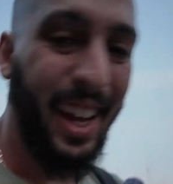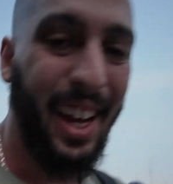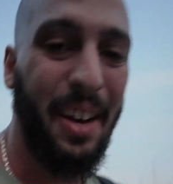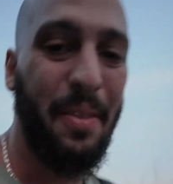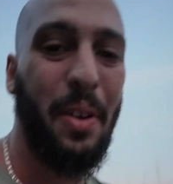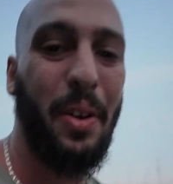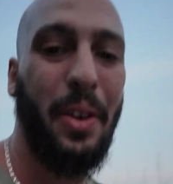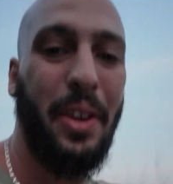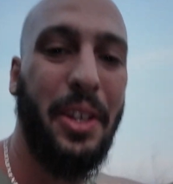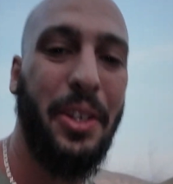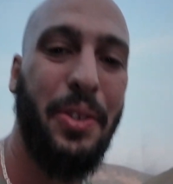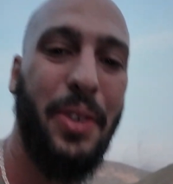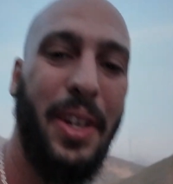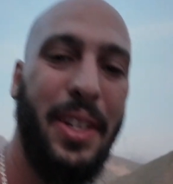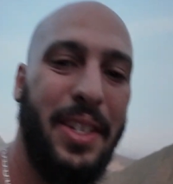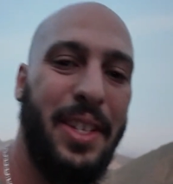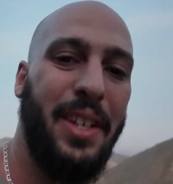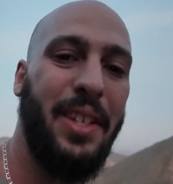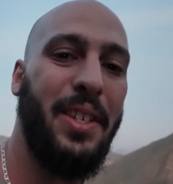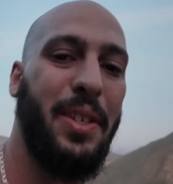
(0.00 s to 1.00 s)
I'm already
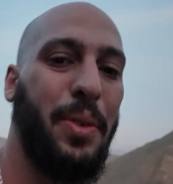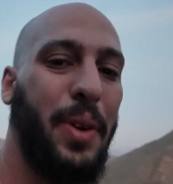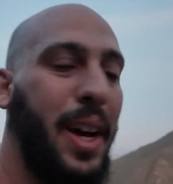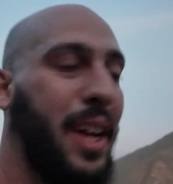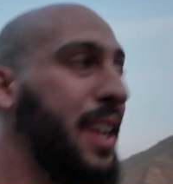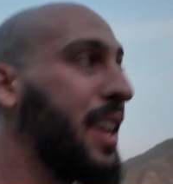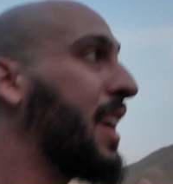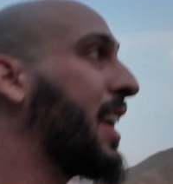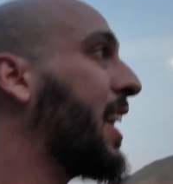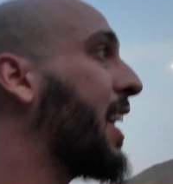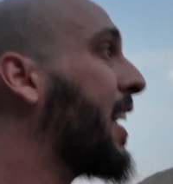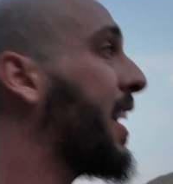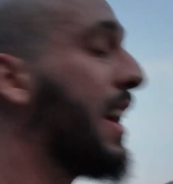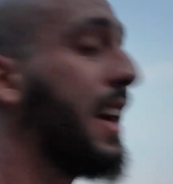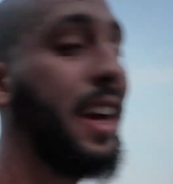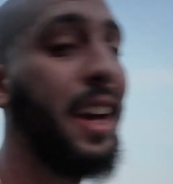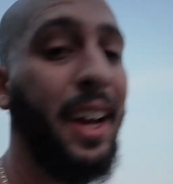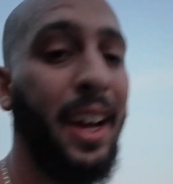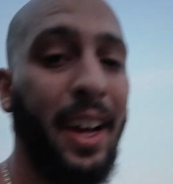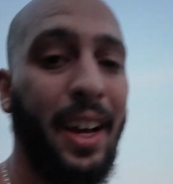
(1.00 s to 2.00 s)
drenched in sweat.
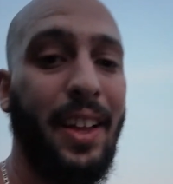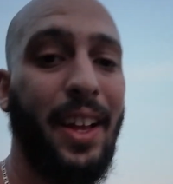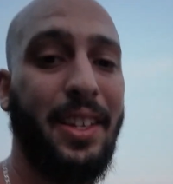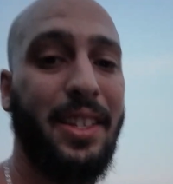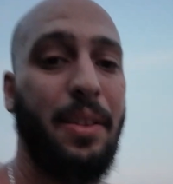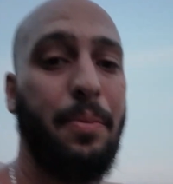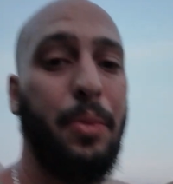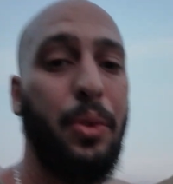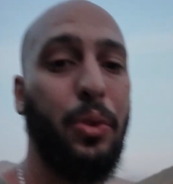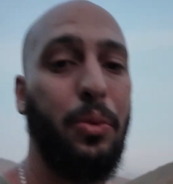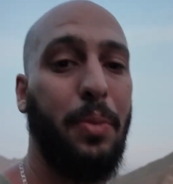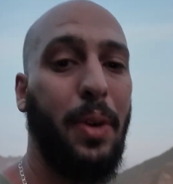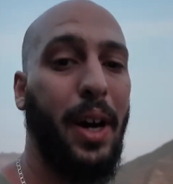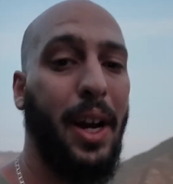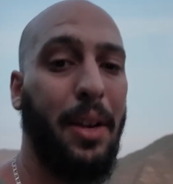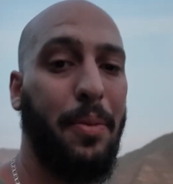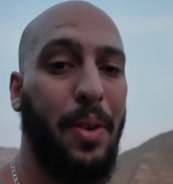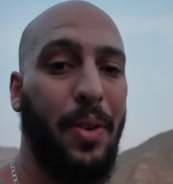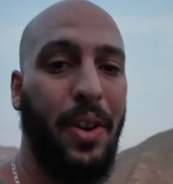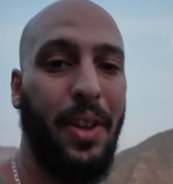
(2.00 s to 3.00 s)
That's the moon
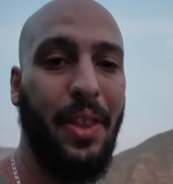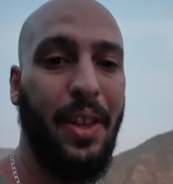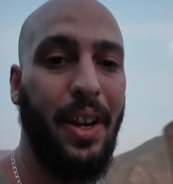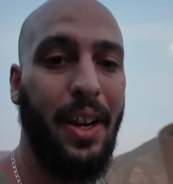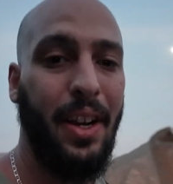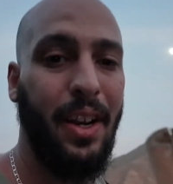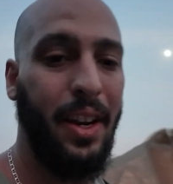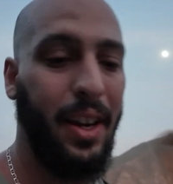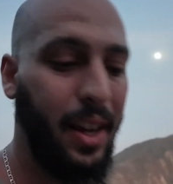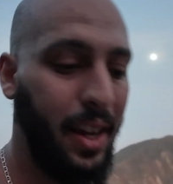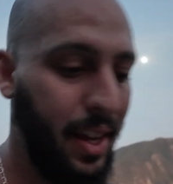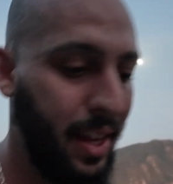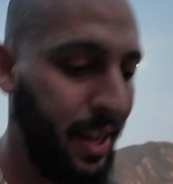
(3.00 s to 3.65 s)
behind me right there.